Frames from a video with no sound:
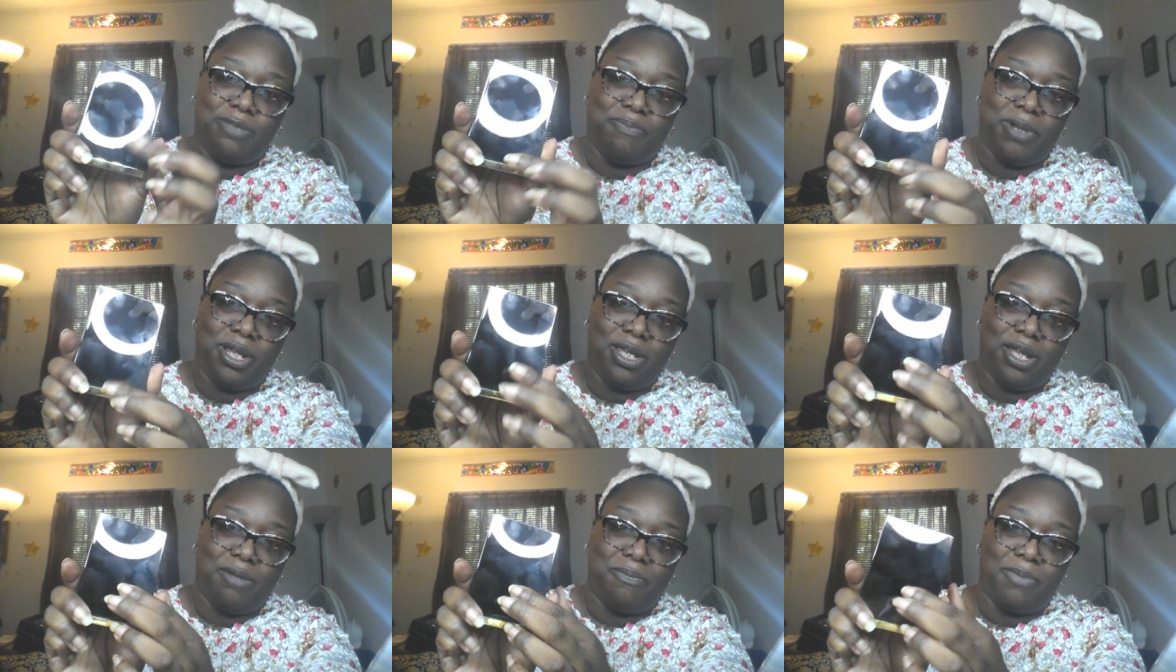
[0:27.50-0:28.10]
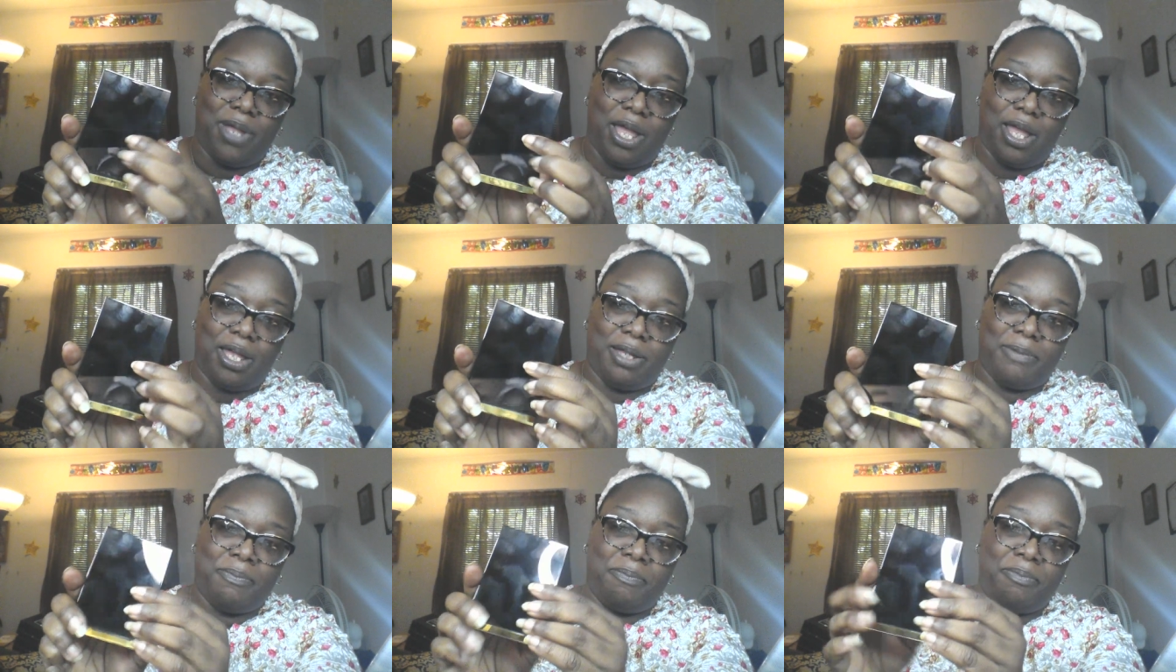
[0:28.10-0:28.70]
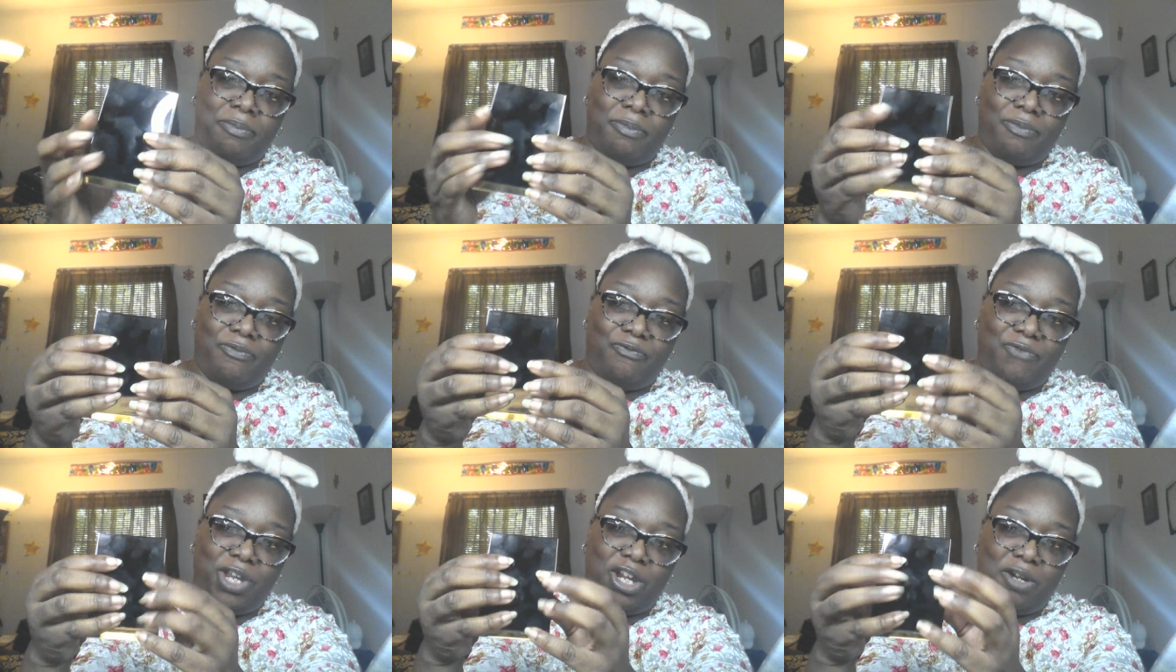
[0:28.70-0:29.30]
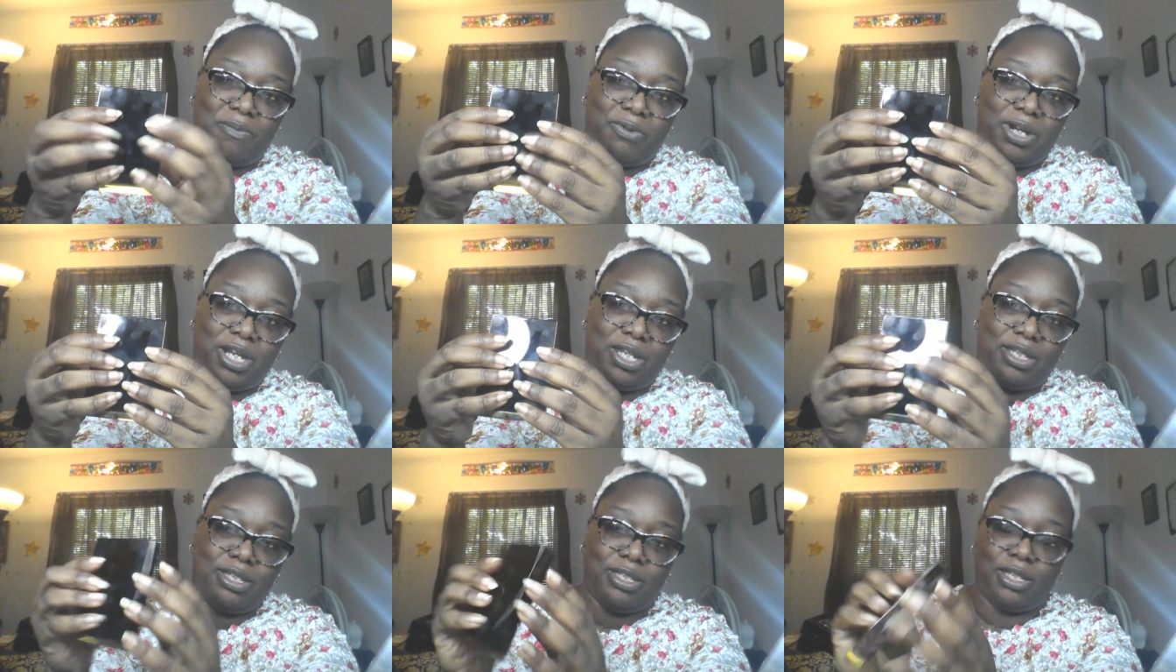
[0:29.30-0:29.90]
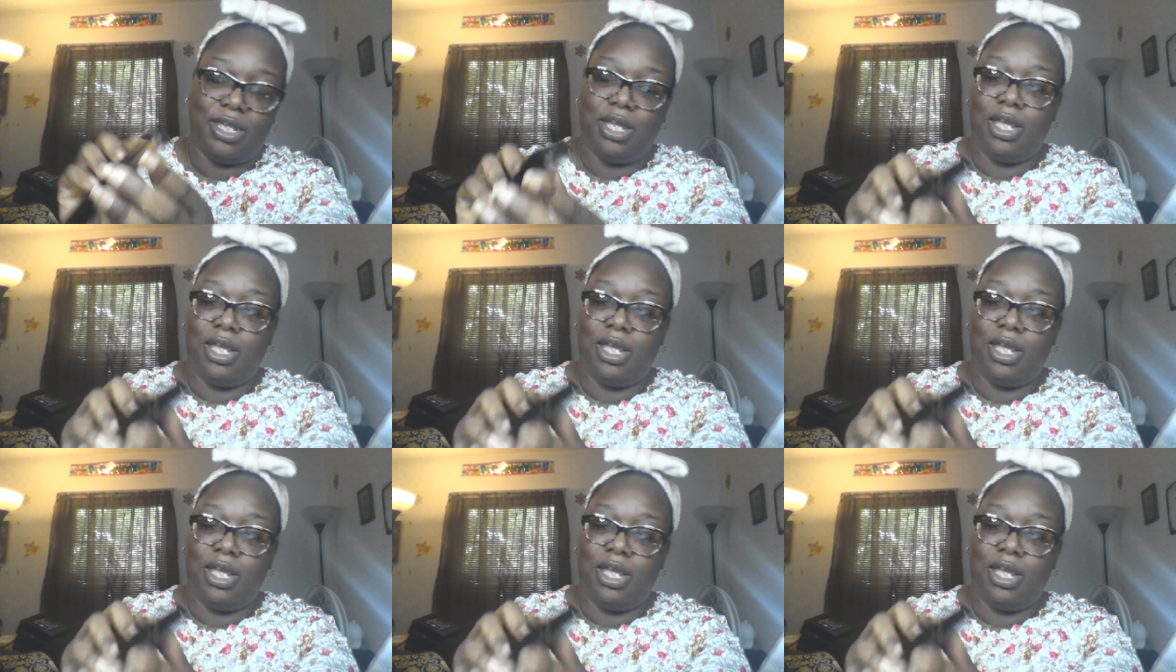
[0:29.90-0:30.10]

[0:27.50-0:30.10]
pick up fingerprints,